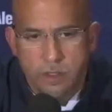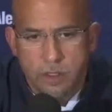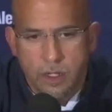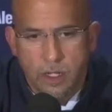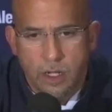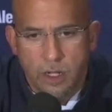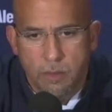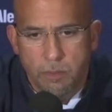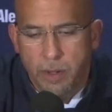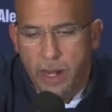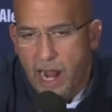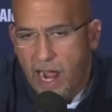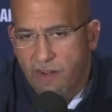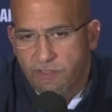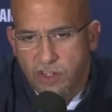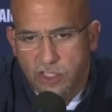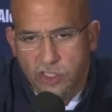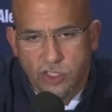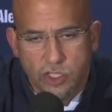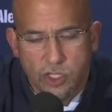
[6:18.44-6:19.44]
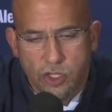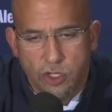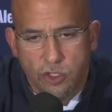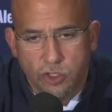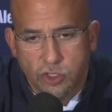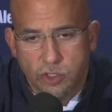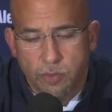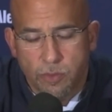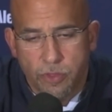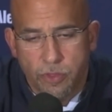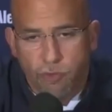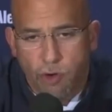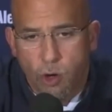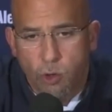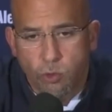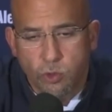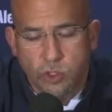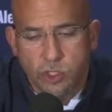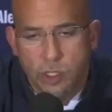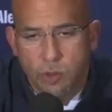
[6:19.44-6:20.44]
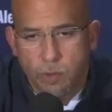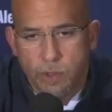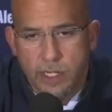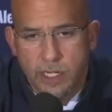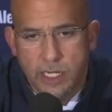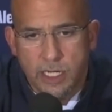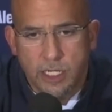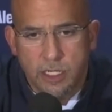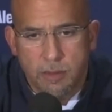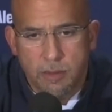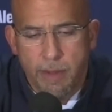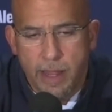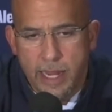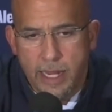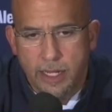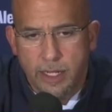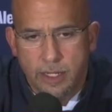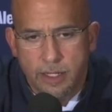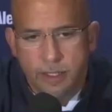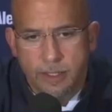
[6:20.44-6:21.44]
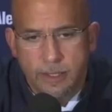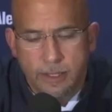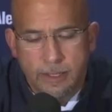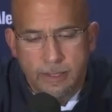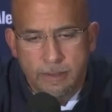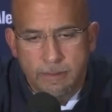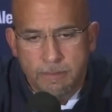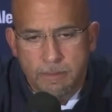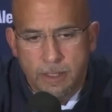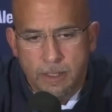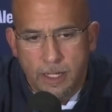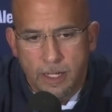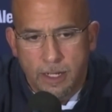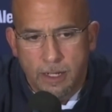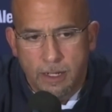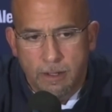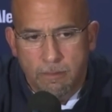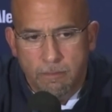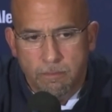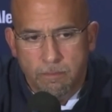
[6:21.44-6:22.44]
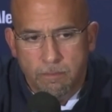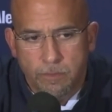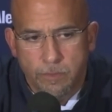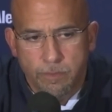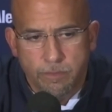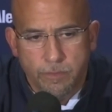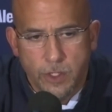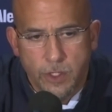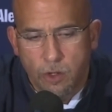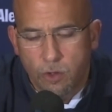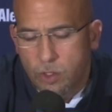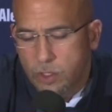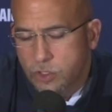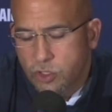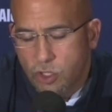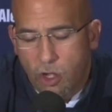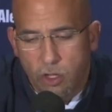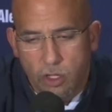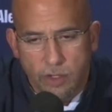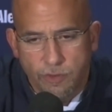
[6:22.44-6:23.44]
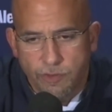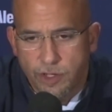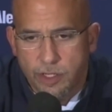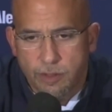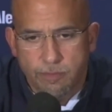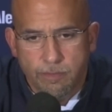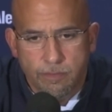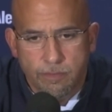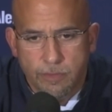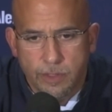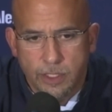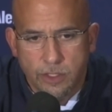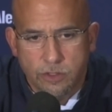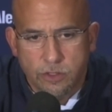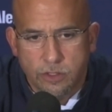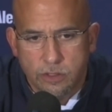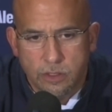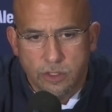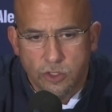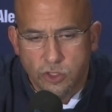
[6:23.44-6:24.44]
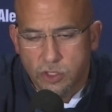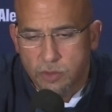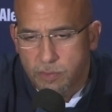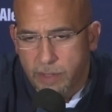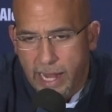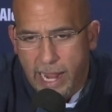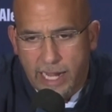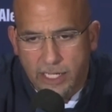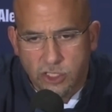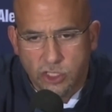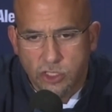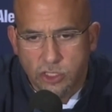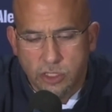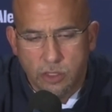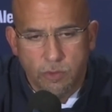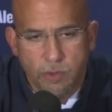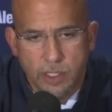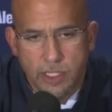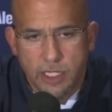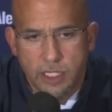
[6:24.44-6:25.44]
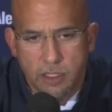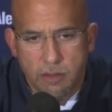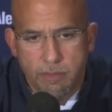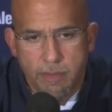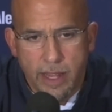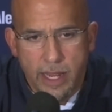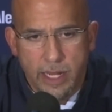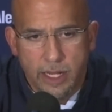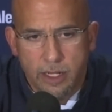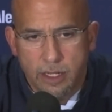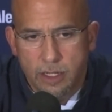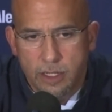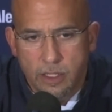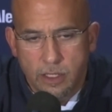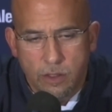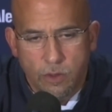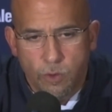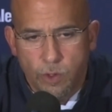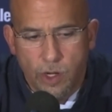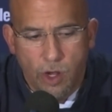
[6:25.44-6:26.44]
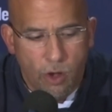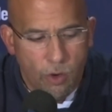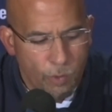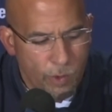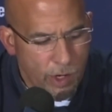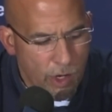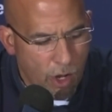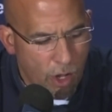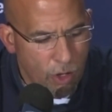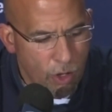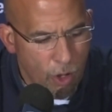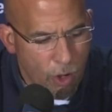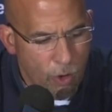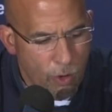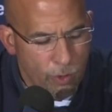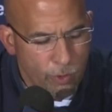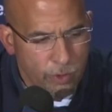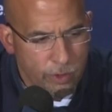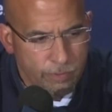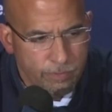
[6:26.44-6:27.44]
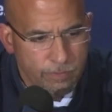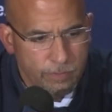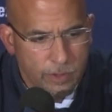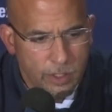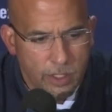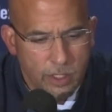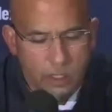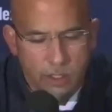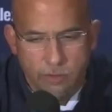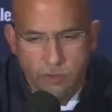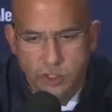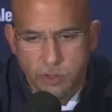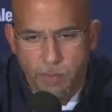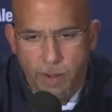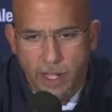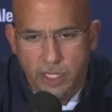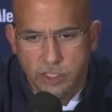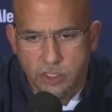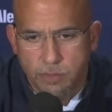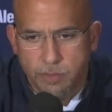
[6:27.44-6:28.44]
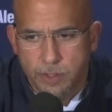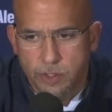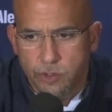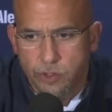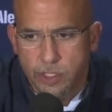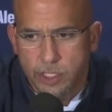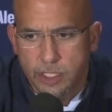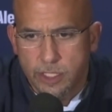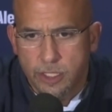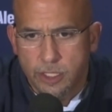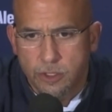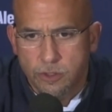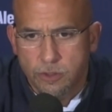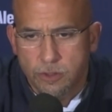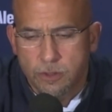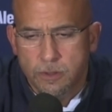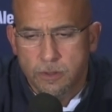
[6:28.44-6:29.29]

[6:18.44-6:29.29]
obviously there's some throws that we need to make. You know, it's all of it. There's some catches that we need to make. We all own responsibility in this.